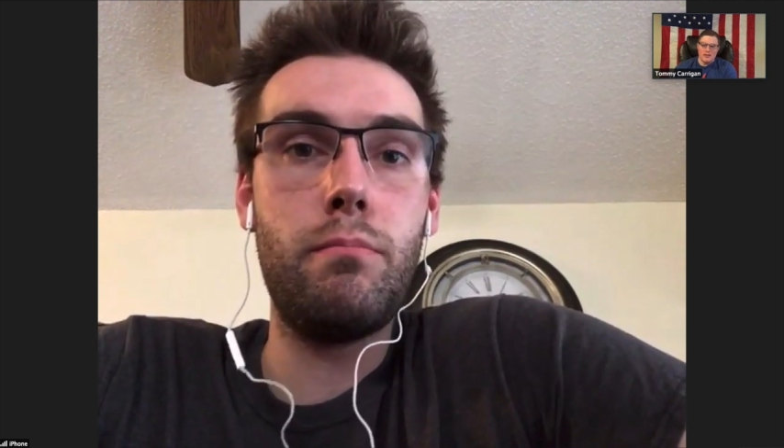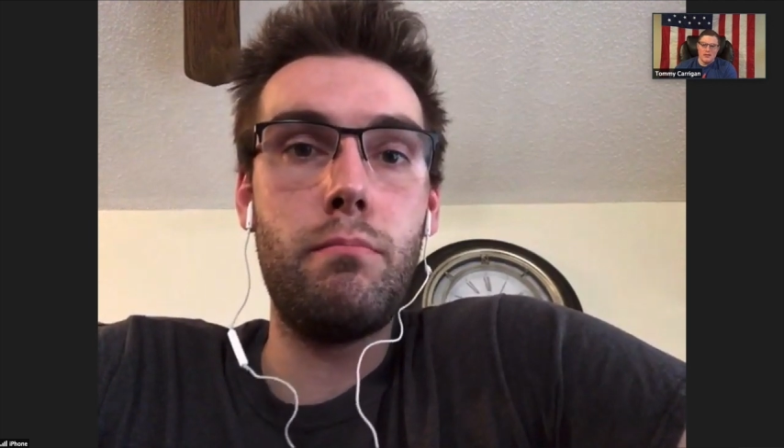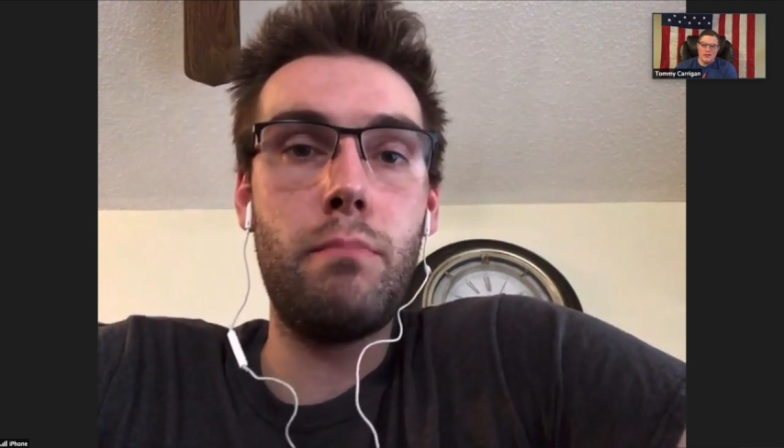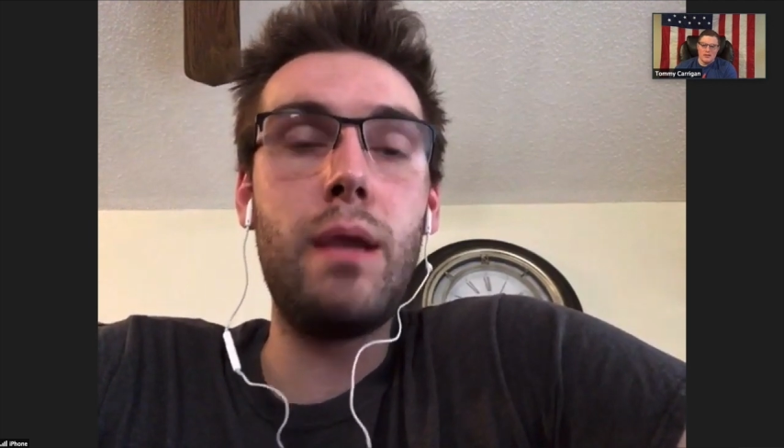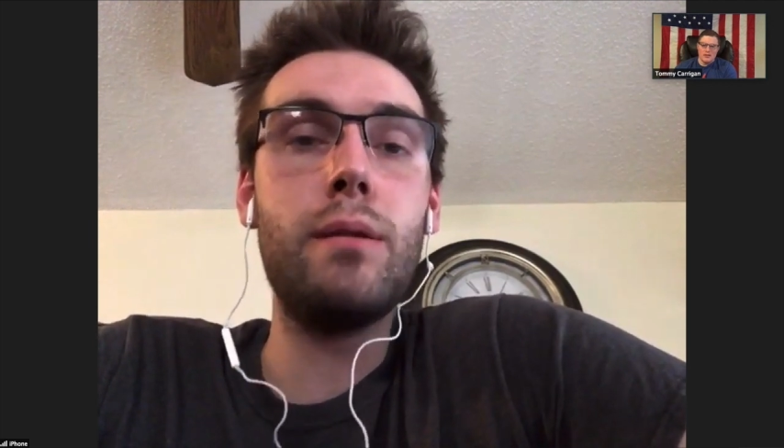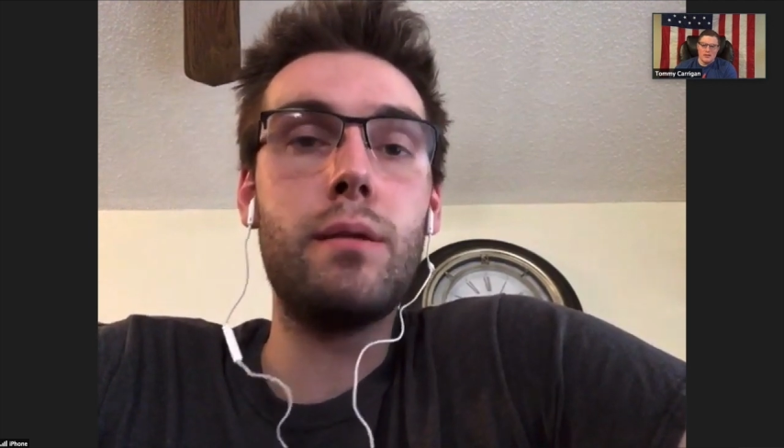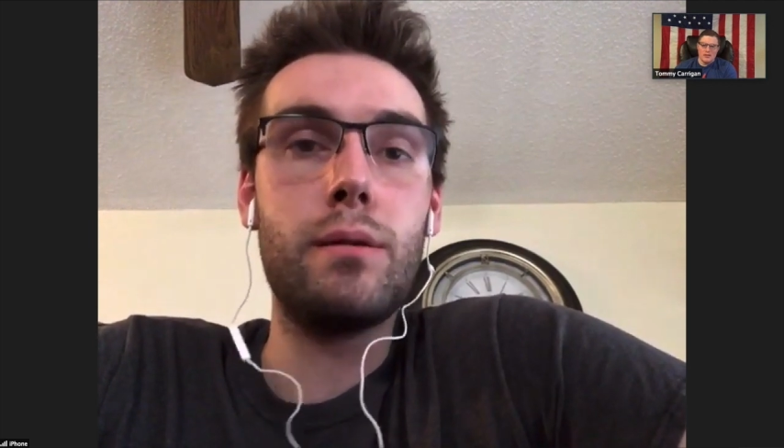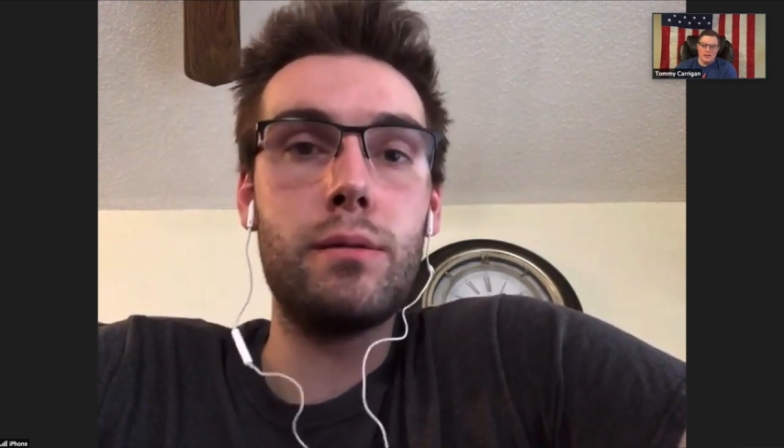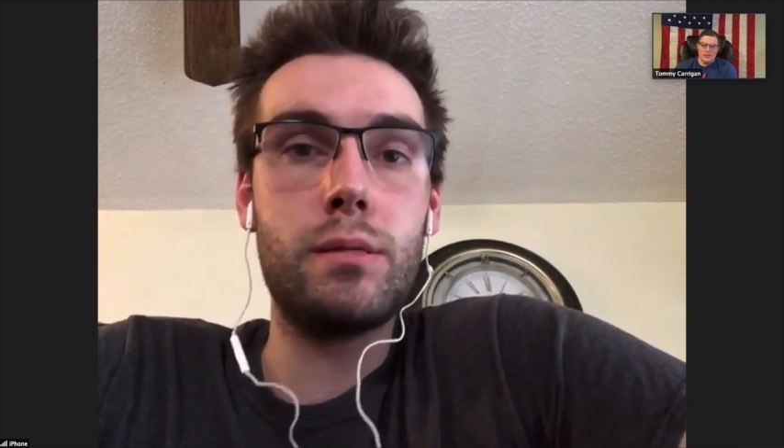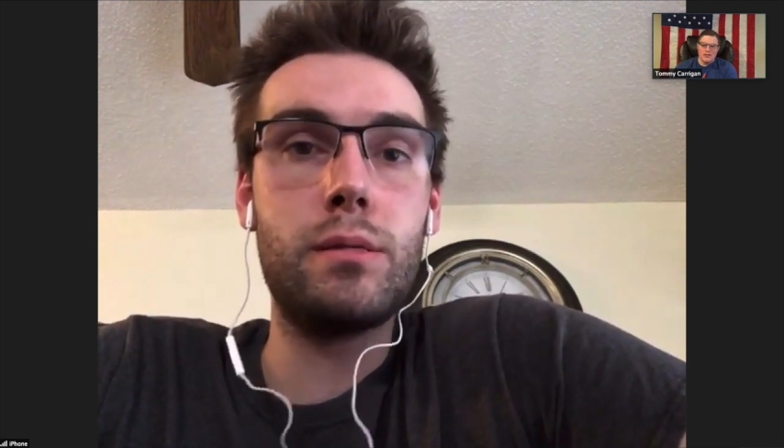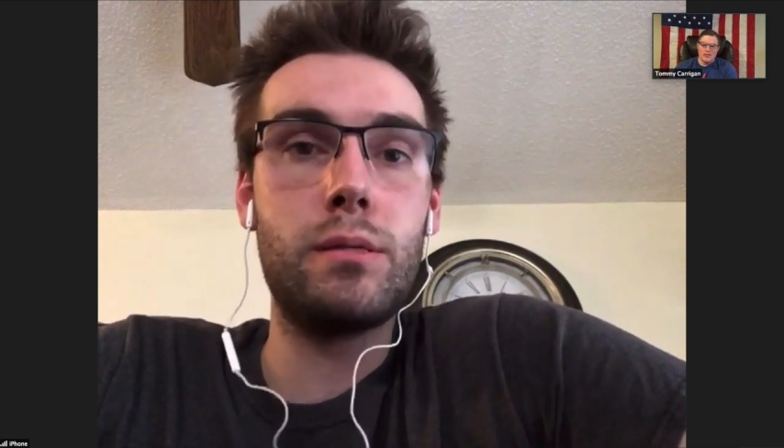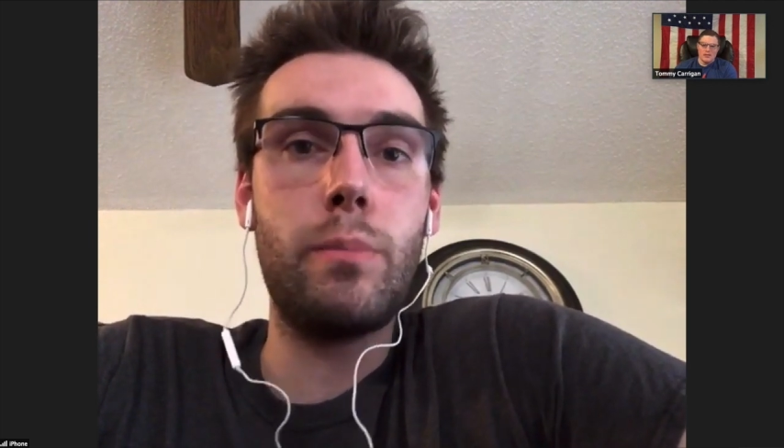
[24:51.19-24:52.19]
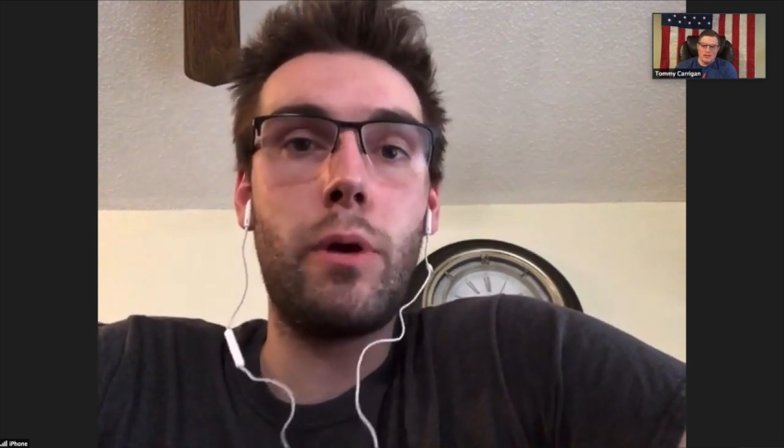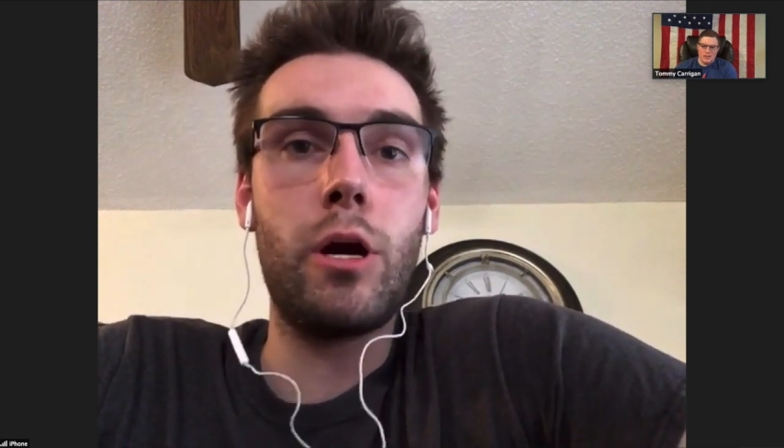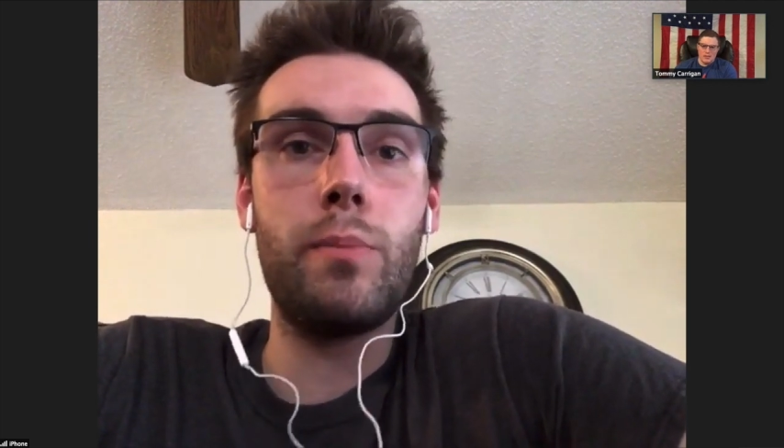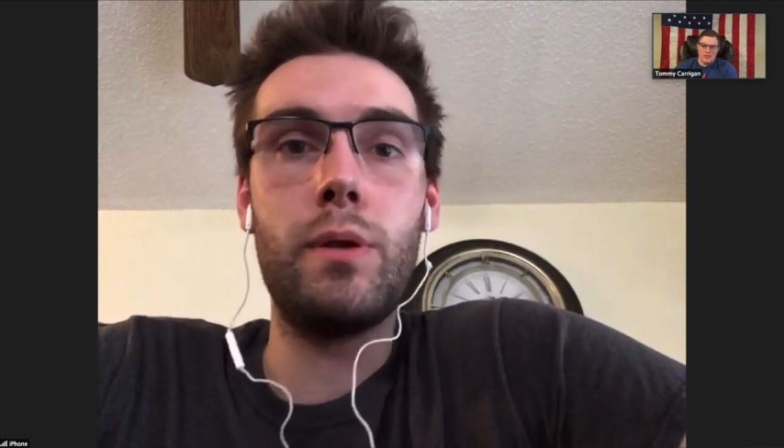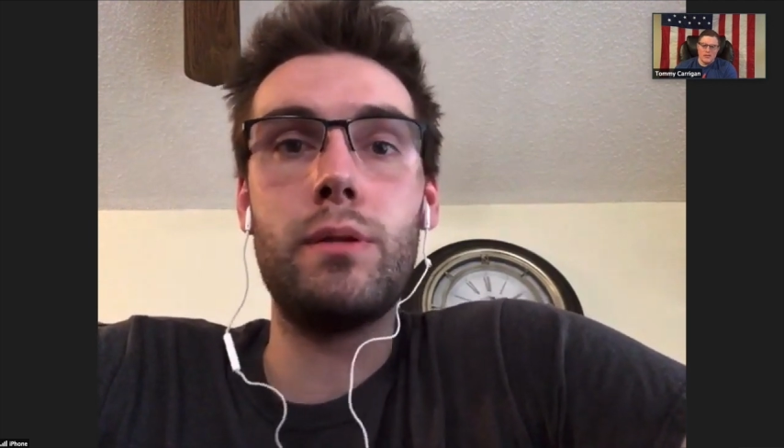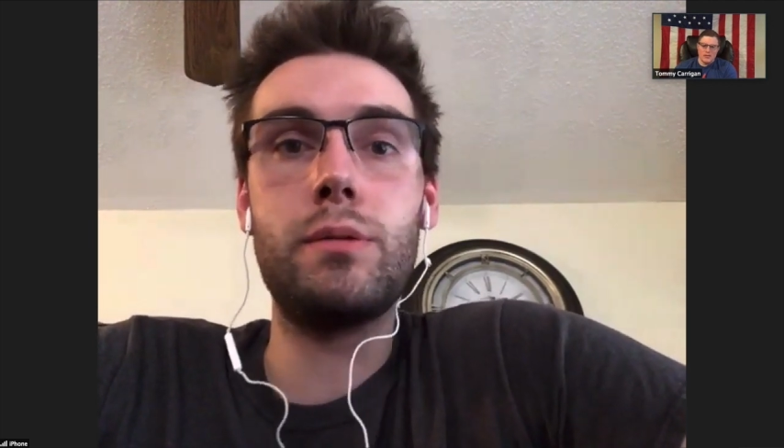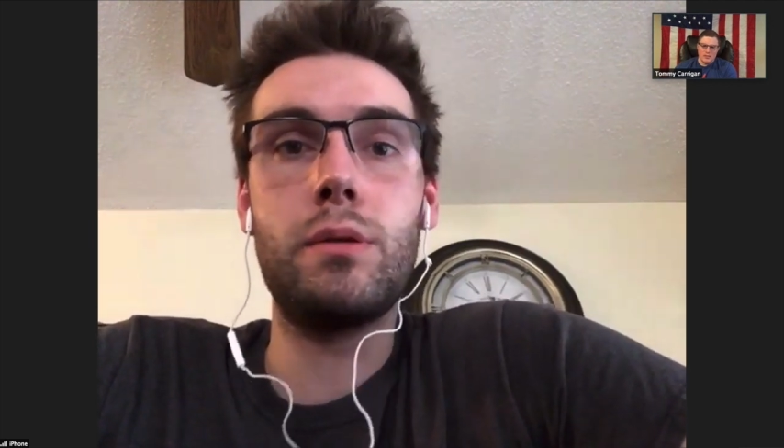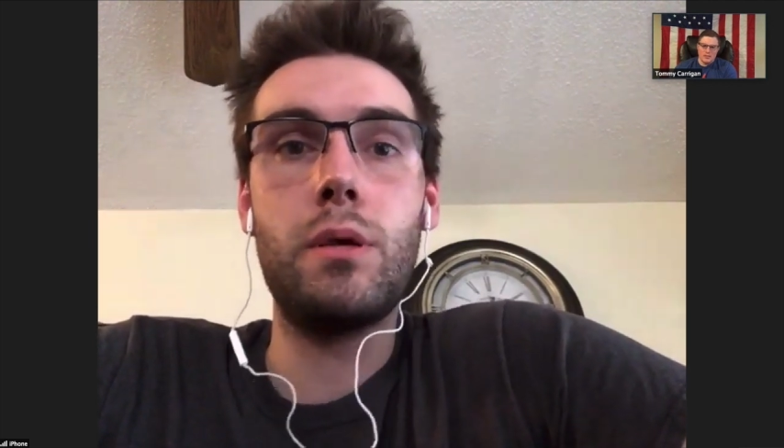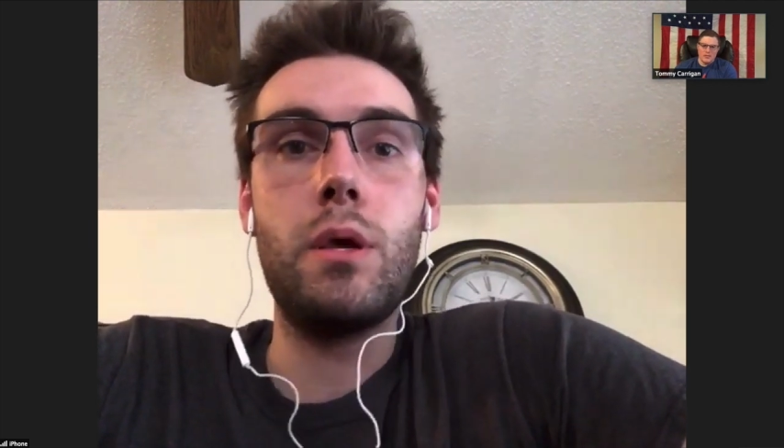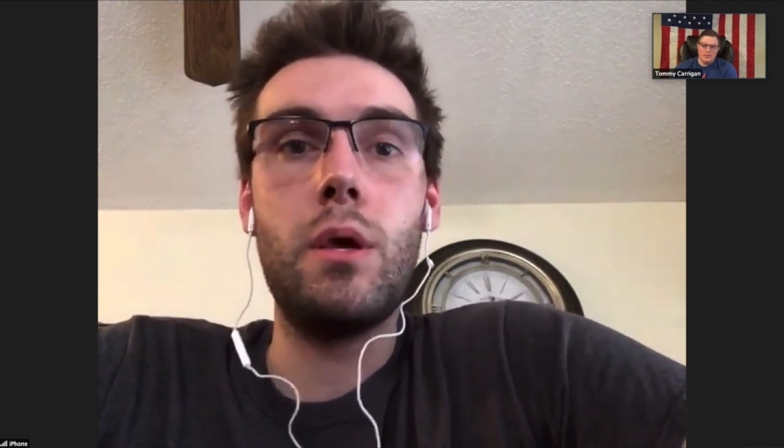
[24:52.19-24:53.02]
maintenance department.